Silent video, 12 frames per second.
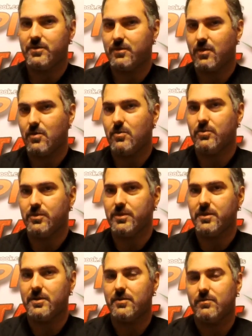the gold,
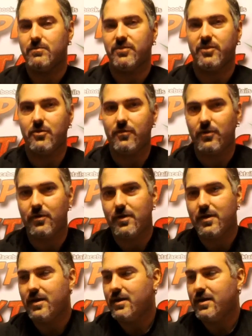and the other silver,